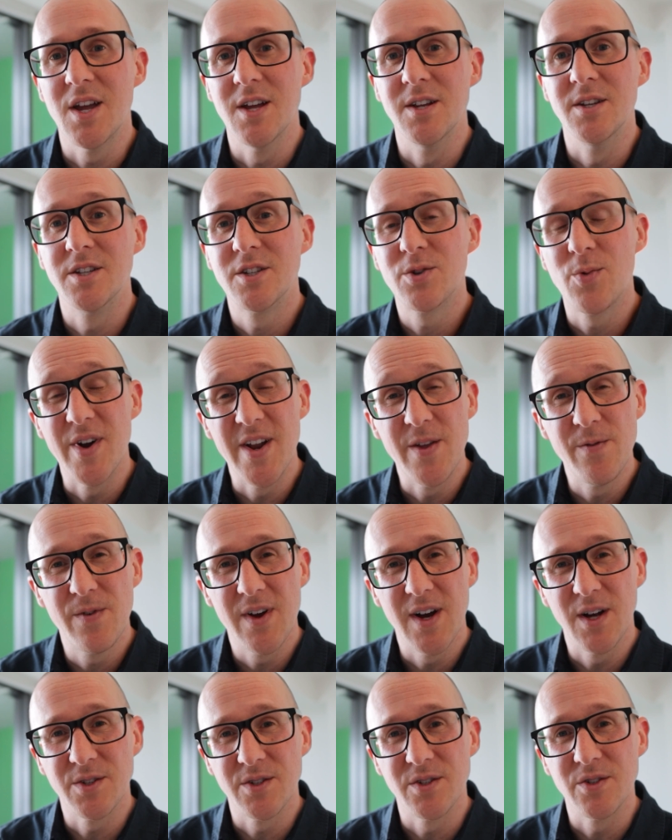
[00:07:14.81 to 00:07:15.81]
and
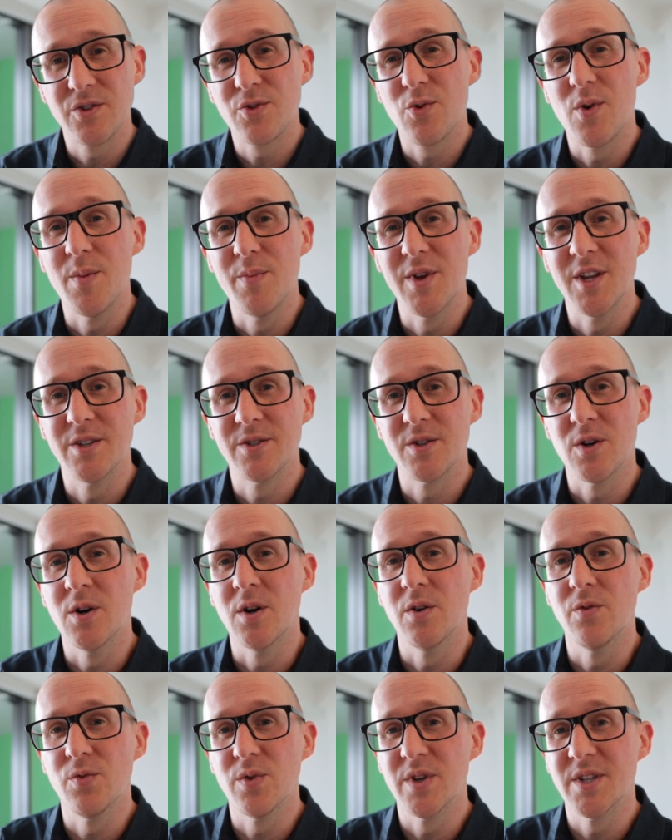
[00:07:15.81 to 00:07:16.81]
20,000 square meters
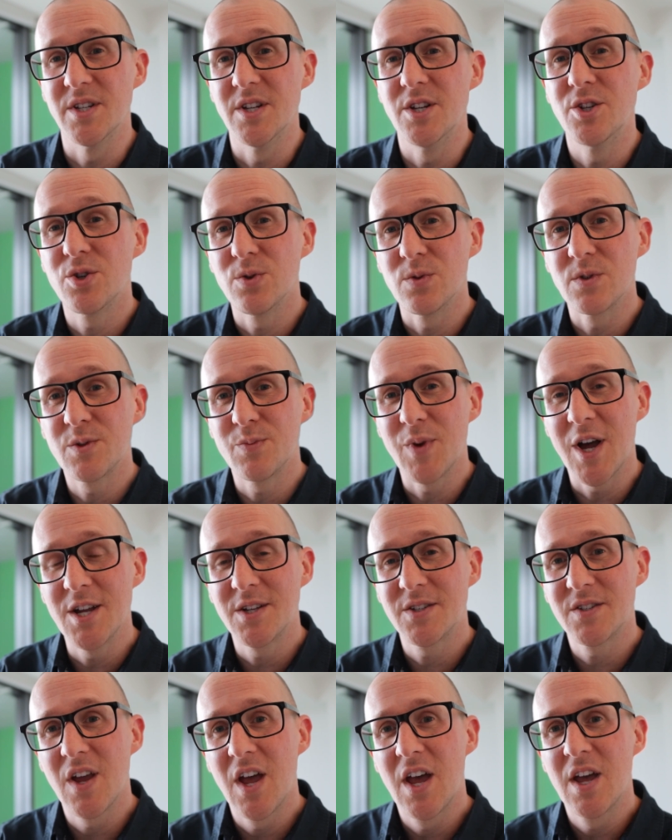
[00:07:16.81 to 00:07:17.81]
of residential
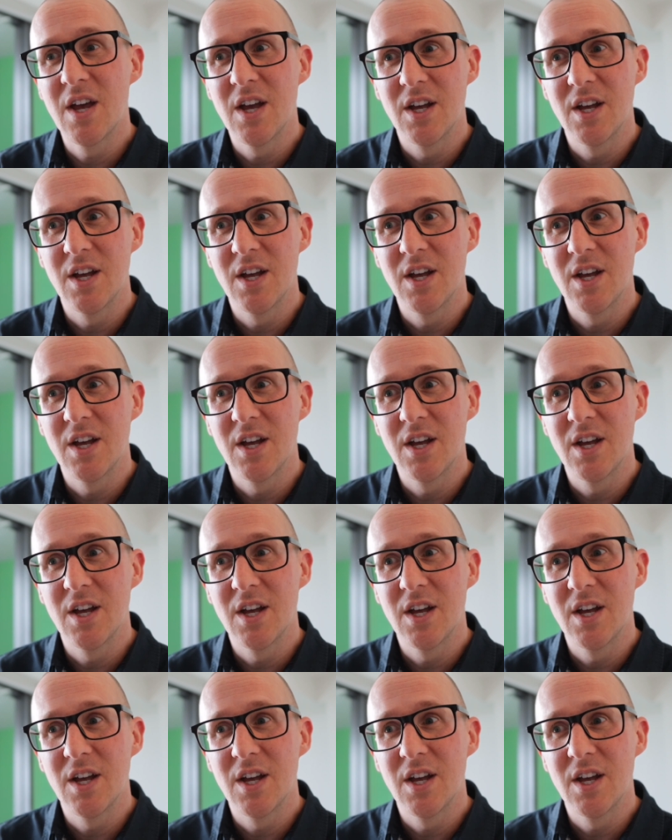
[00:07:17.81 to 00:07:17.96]
space.